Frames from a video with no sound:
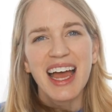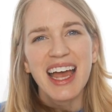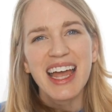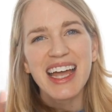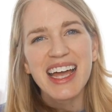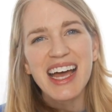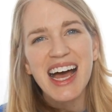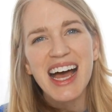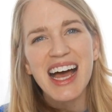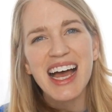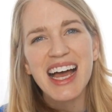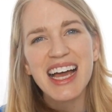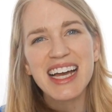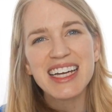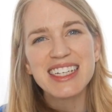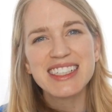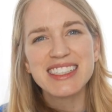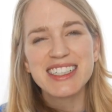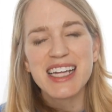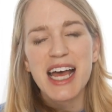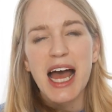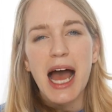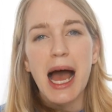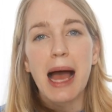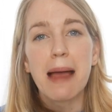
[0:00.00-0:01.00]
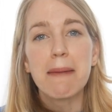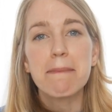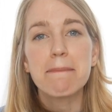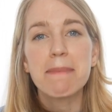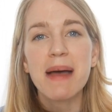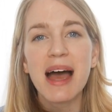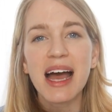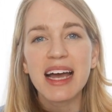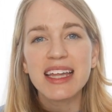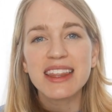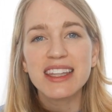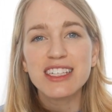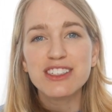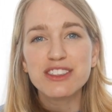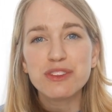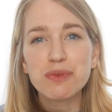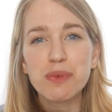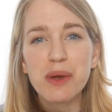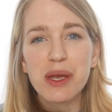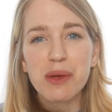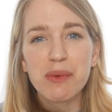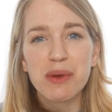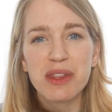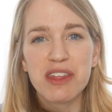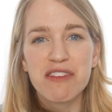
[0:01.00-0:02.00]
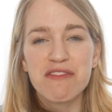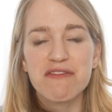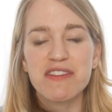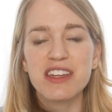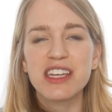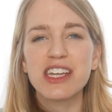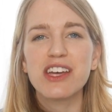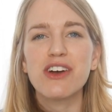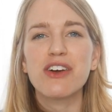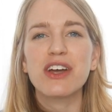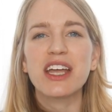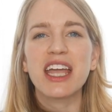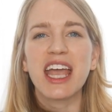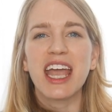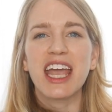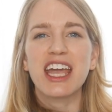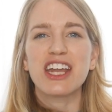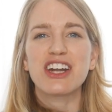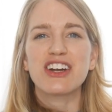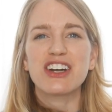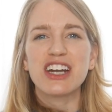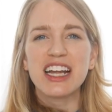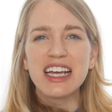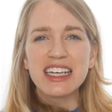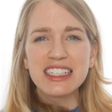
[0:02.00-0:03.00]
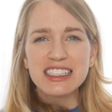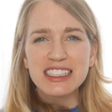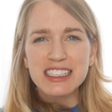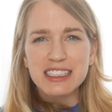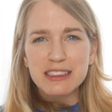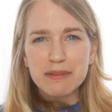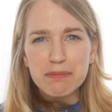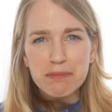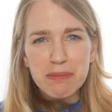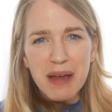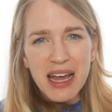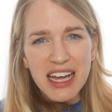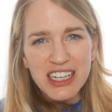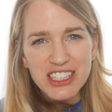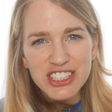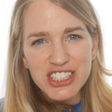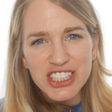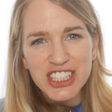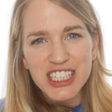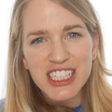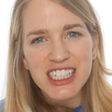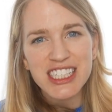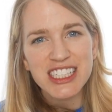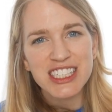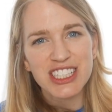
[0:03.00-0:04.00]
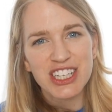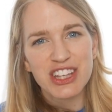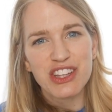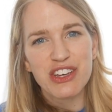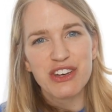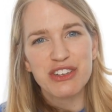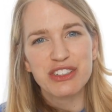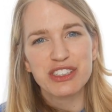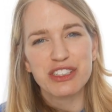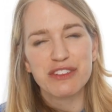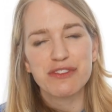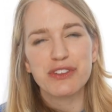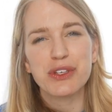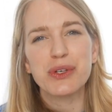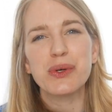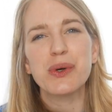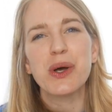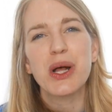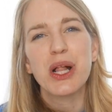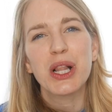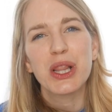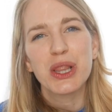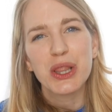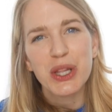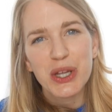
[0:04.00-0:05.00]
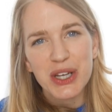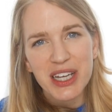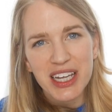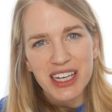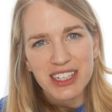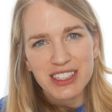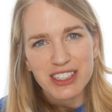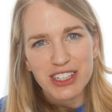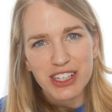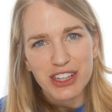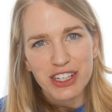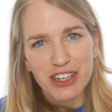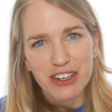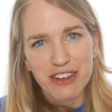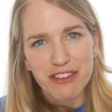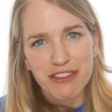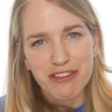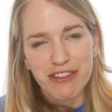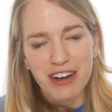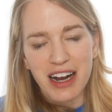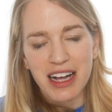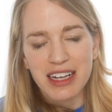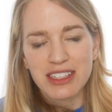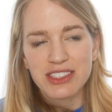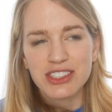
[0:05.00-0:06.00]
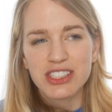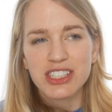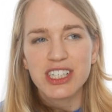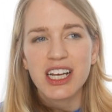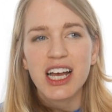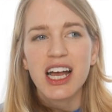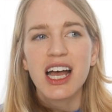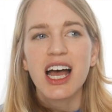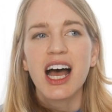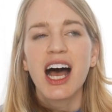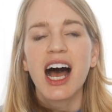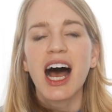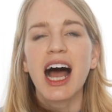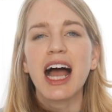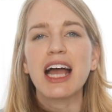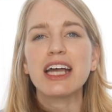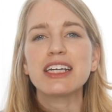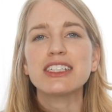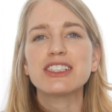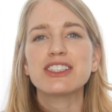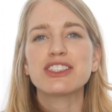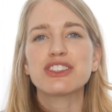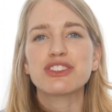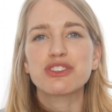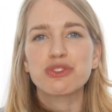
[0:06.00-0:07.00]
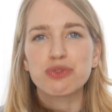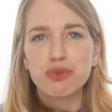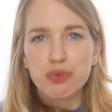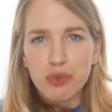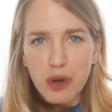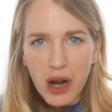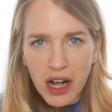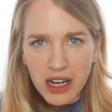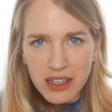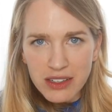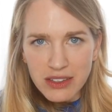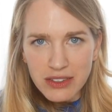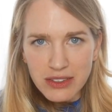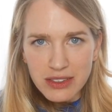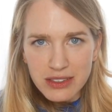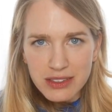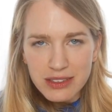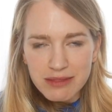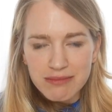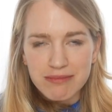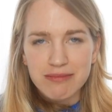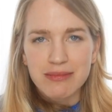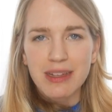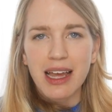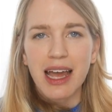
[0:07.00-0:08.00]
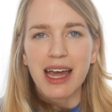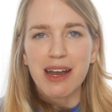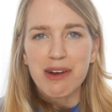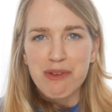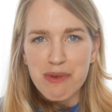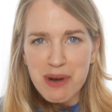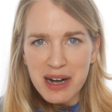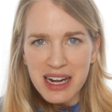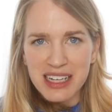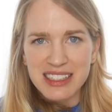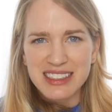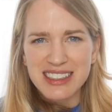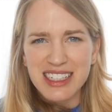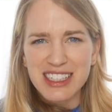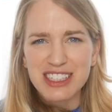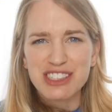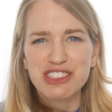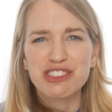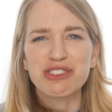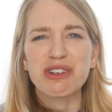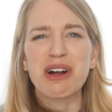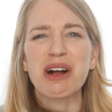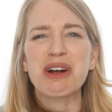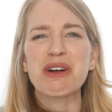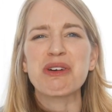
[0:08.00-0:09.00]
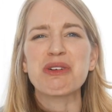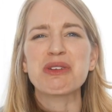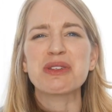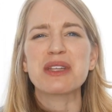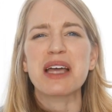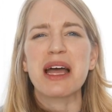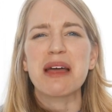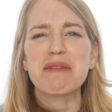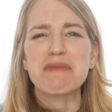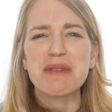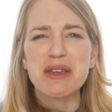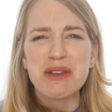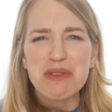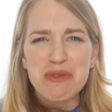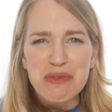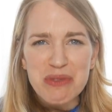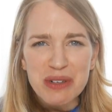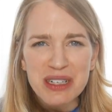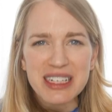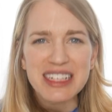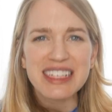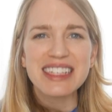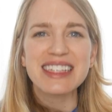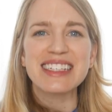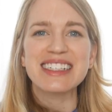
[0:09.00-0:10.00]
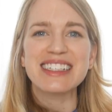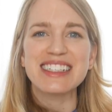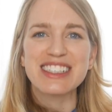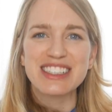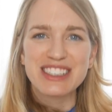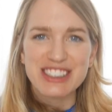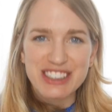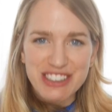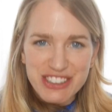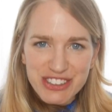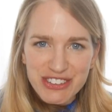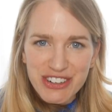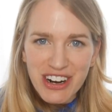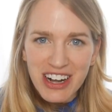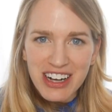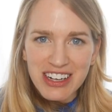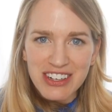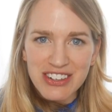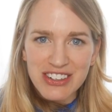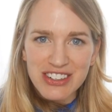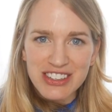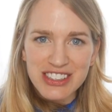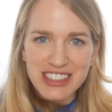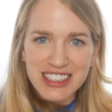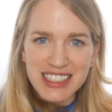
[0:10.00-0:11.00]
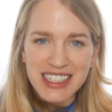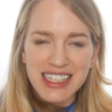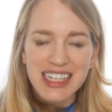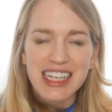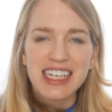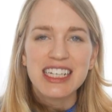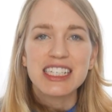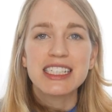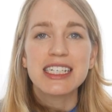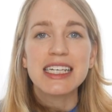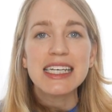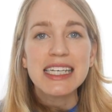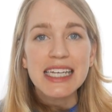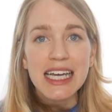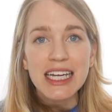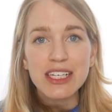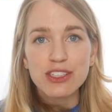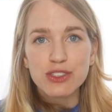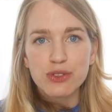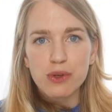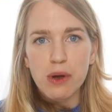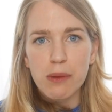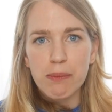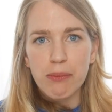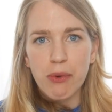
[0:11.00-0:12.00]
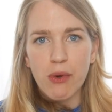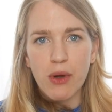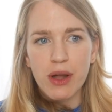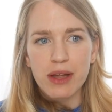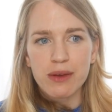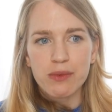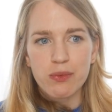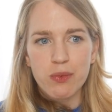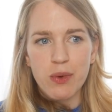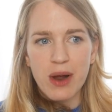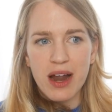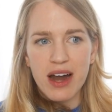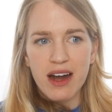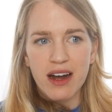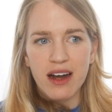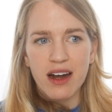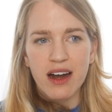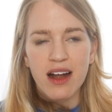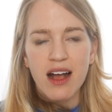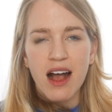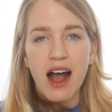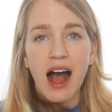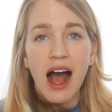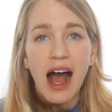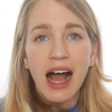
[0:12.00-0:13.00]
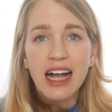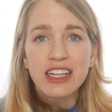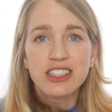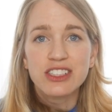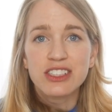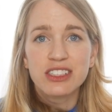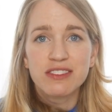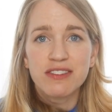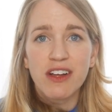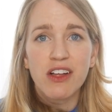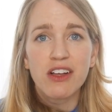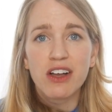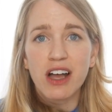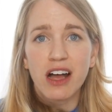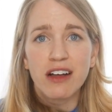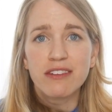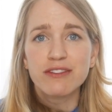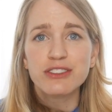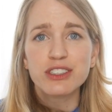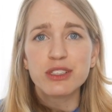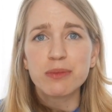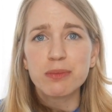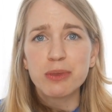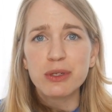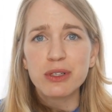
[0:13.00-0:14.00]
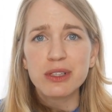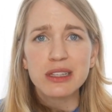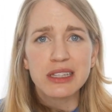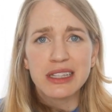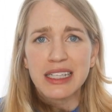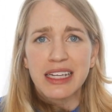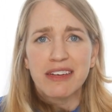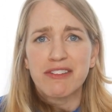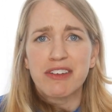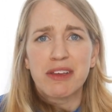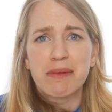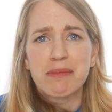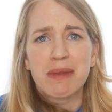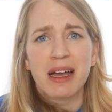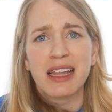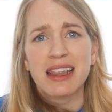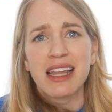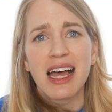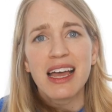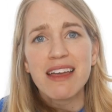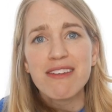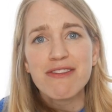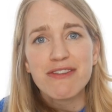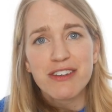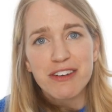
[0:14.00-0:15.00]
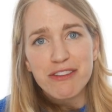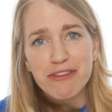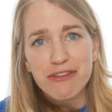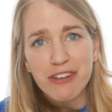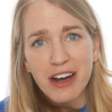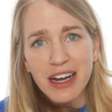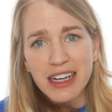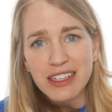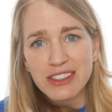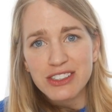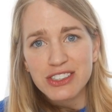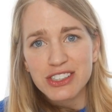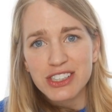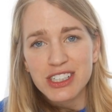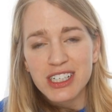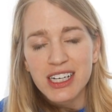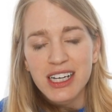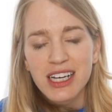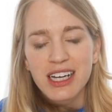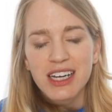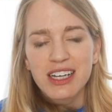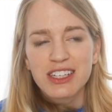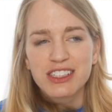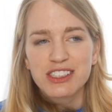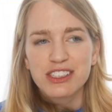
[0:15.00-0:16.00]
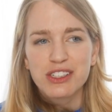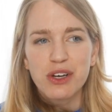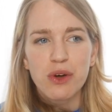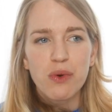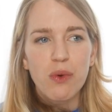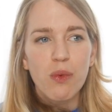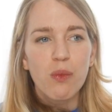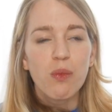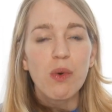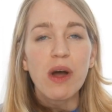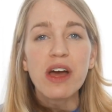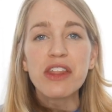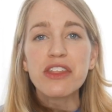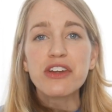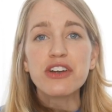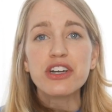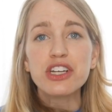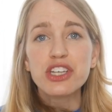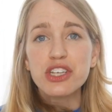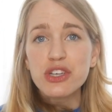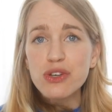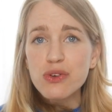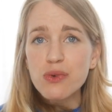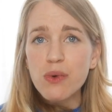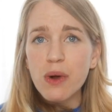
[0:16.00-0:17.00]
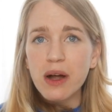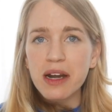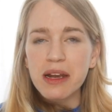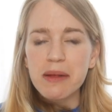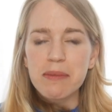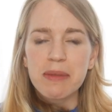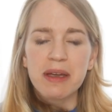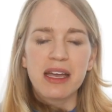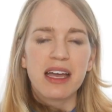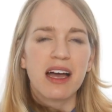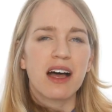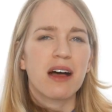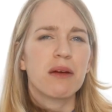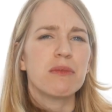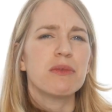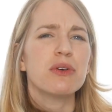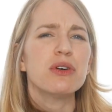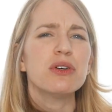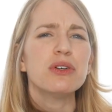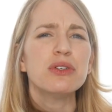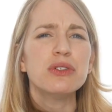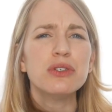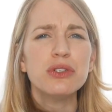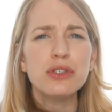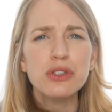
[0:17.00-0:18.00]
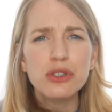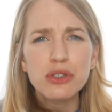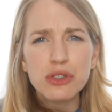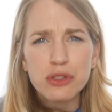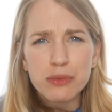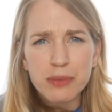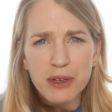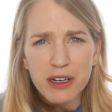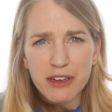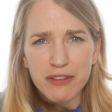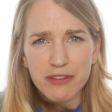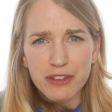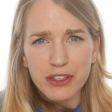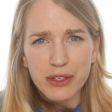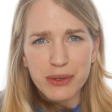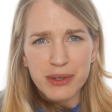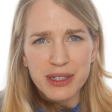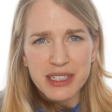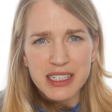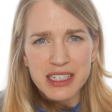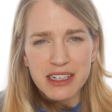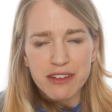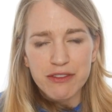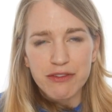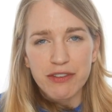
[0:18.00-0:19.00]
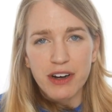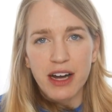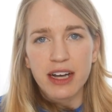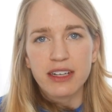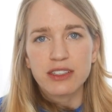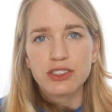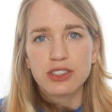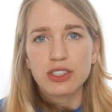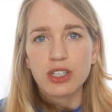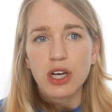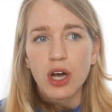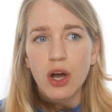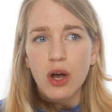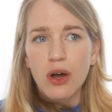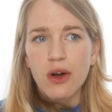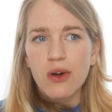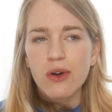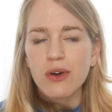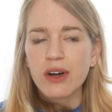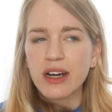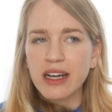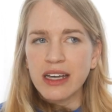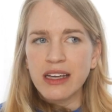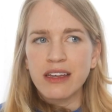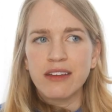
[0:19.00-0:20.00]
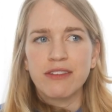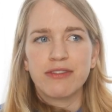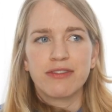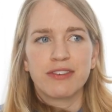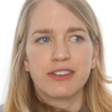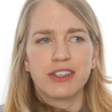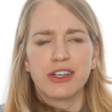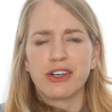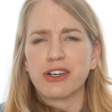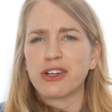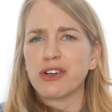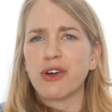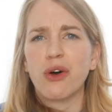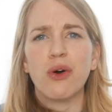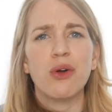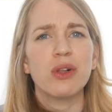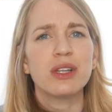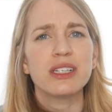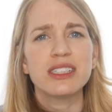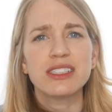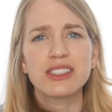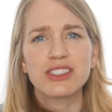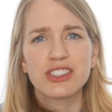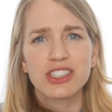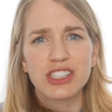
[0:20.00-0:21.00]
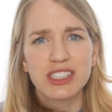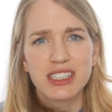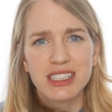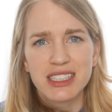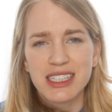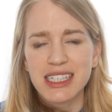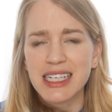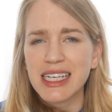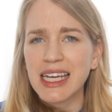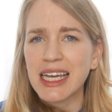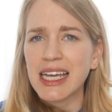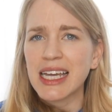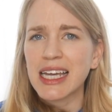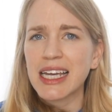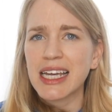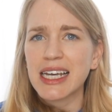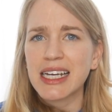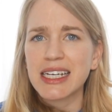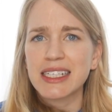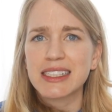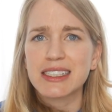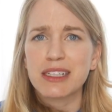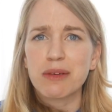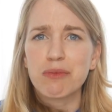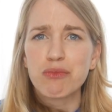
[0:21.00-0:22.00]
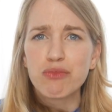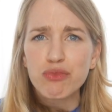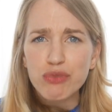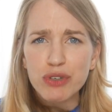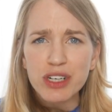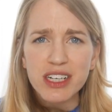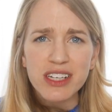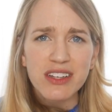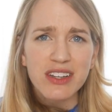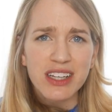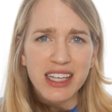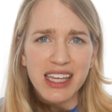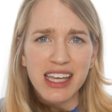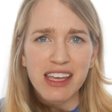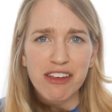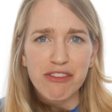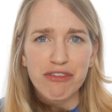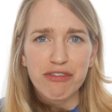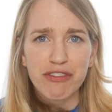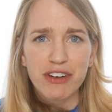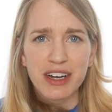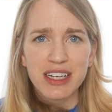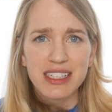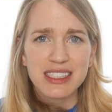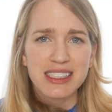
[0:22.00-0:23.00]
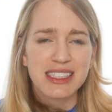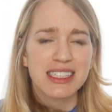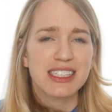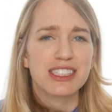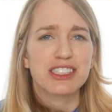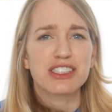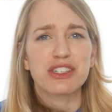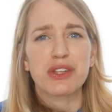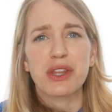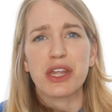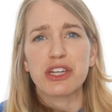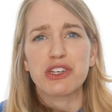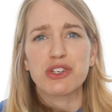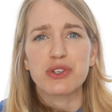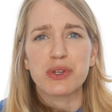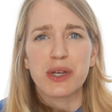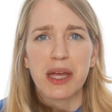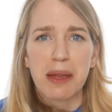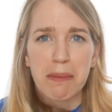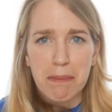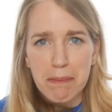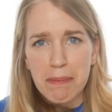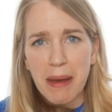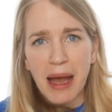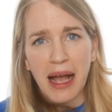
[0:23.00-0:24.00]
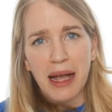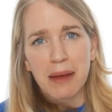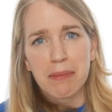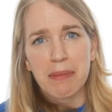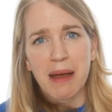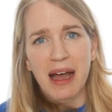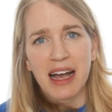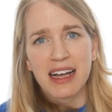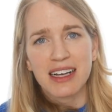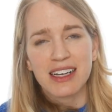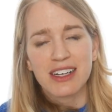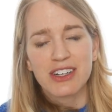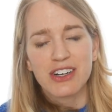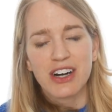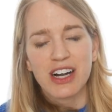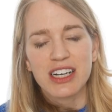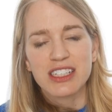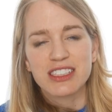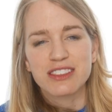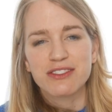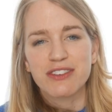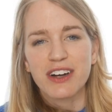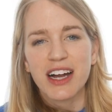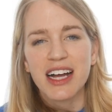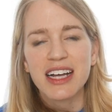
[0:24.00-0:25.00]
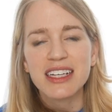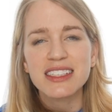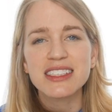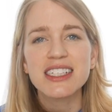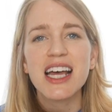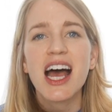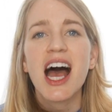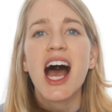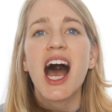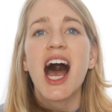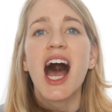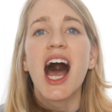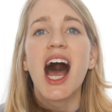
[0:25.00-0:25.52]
Hey guys, I'm back this week with a video catered especially to those of you looking to learn French. I struggled, and when I say struggled, I mean really struggled to get to a point where I just felt comfortable living my life in French. So whether you want to become uber fluent in French, or if your goal is just to gain some real key phrases so that you can backpack across France,